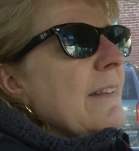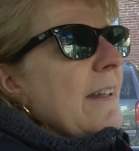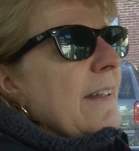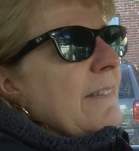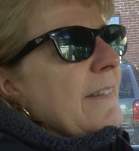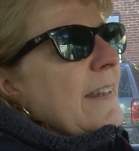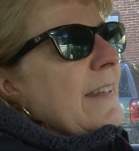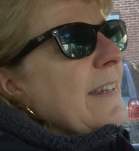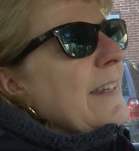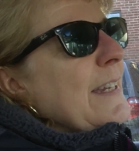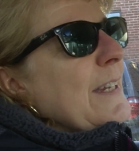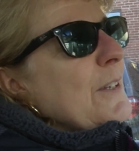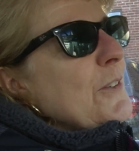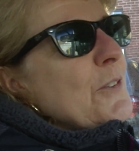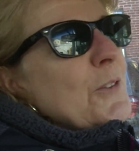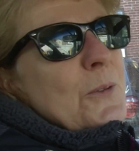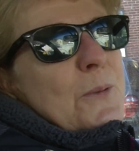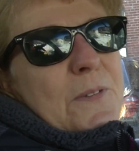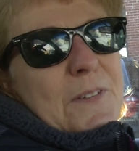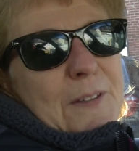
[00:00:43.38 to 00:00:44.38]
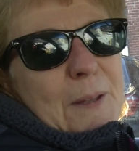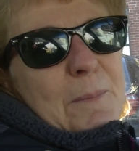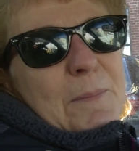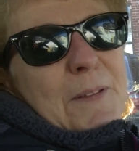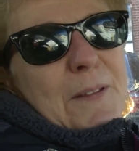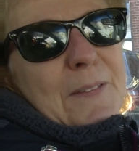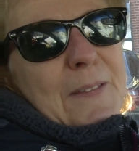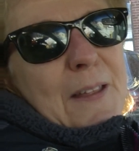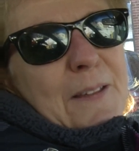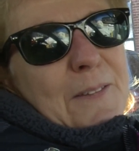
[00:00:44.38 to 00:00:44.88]
that they can't do
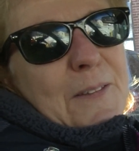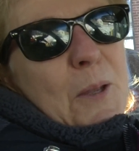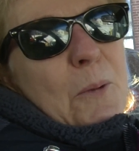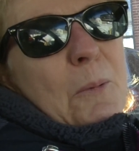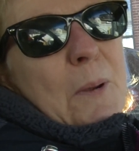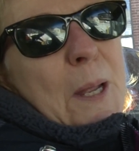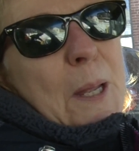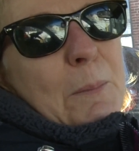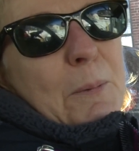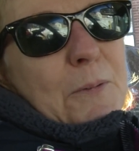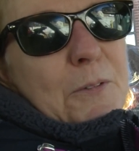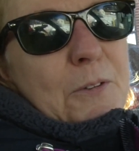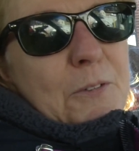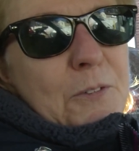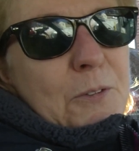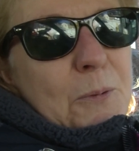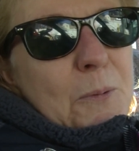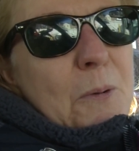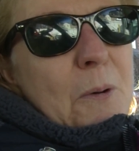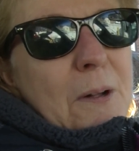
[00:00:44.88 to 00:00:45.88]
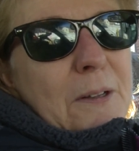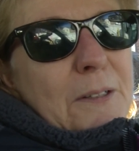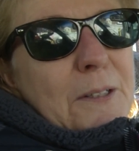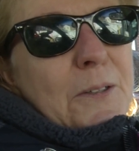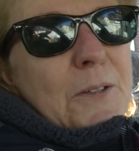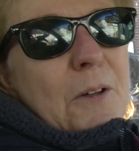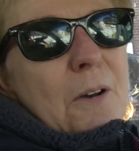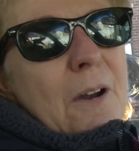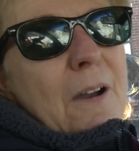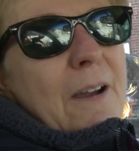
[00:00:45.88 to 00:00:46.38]
something that they were able to do all
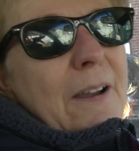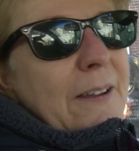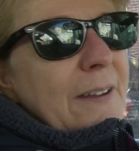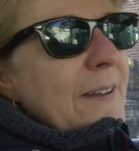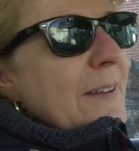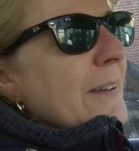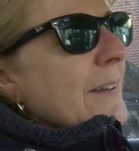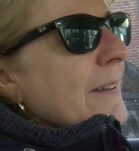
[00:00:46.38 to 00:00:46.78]
along,